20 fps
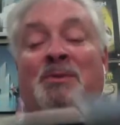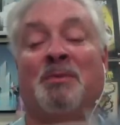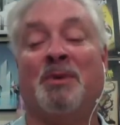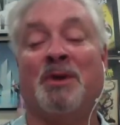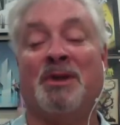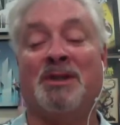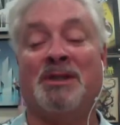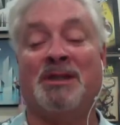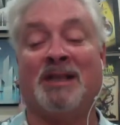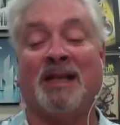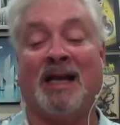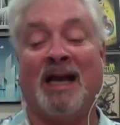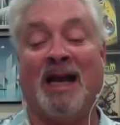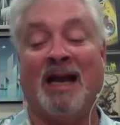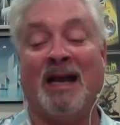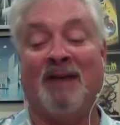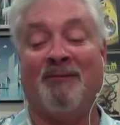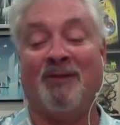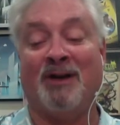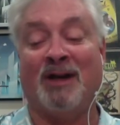books that
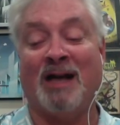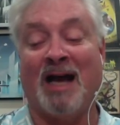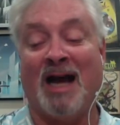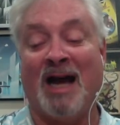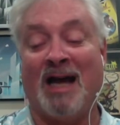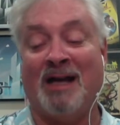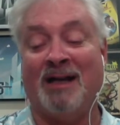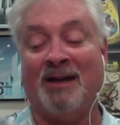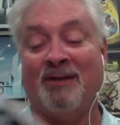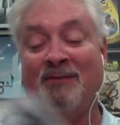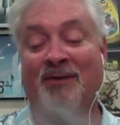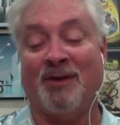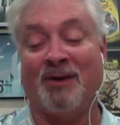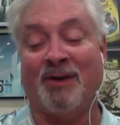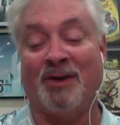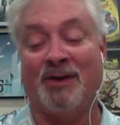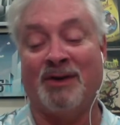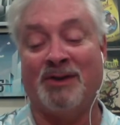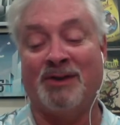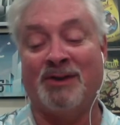I ever got of
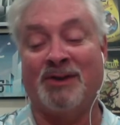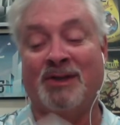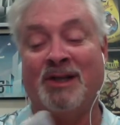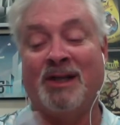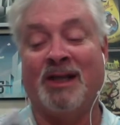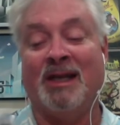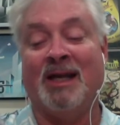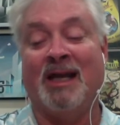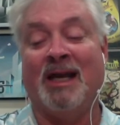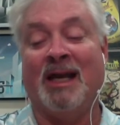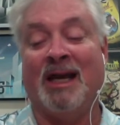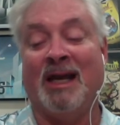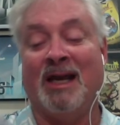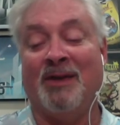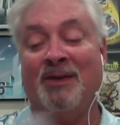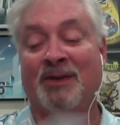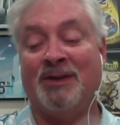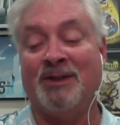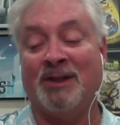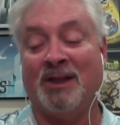hers.
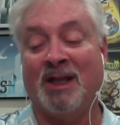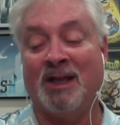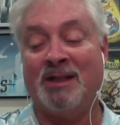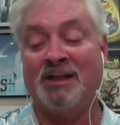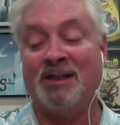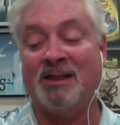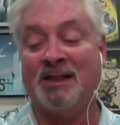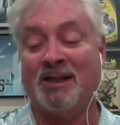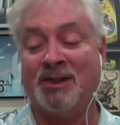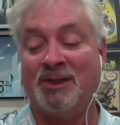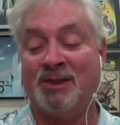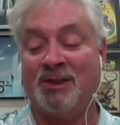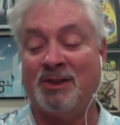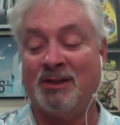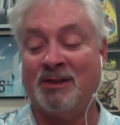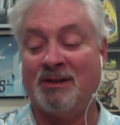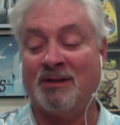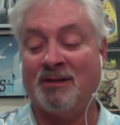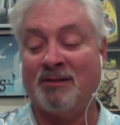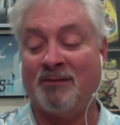The deluxe
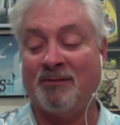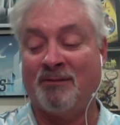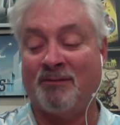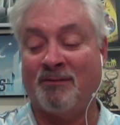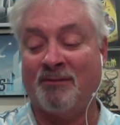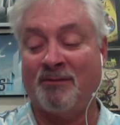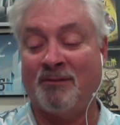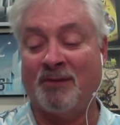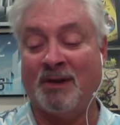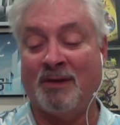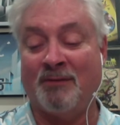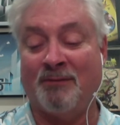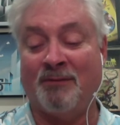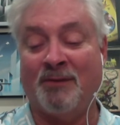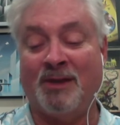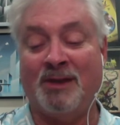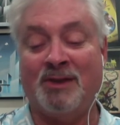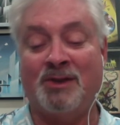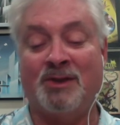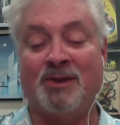edition
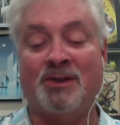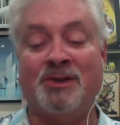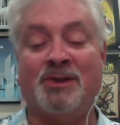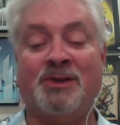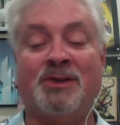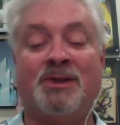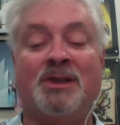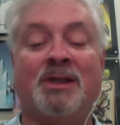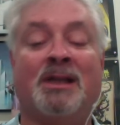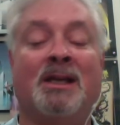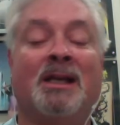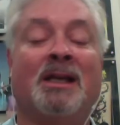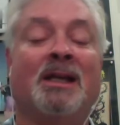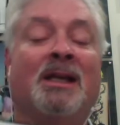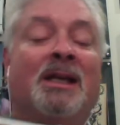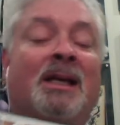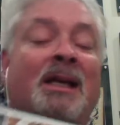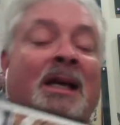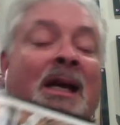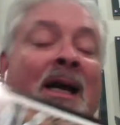features
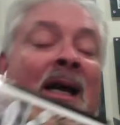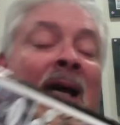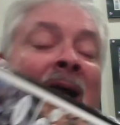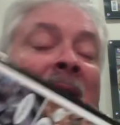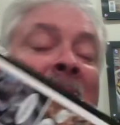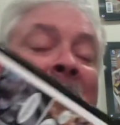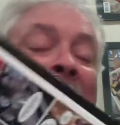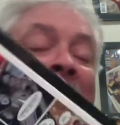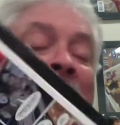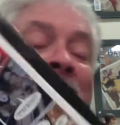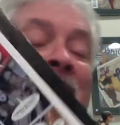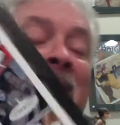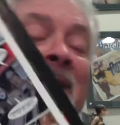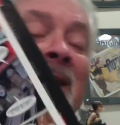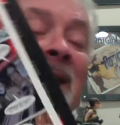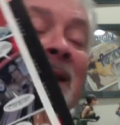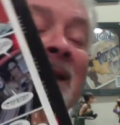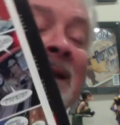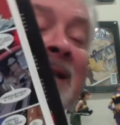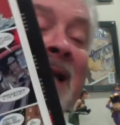um,
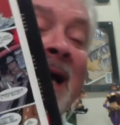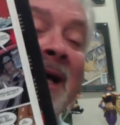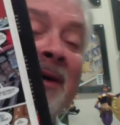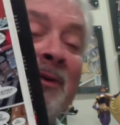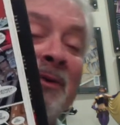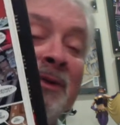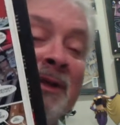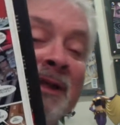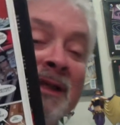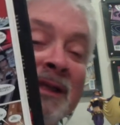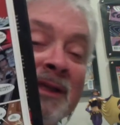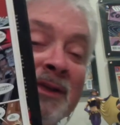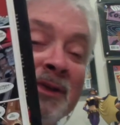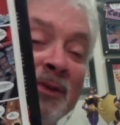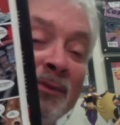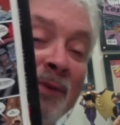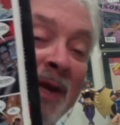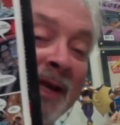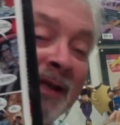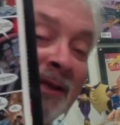not only
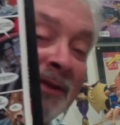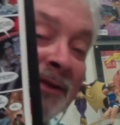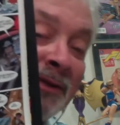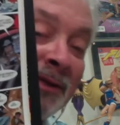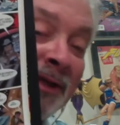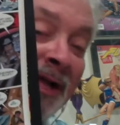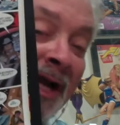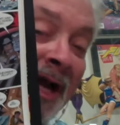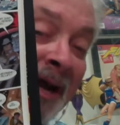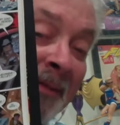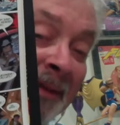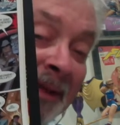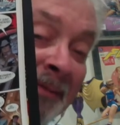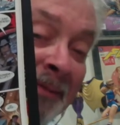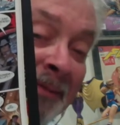the regular comic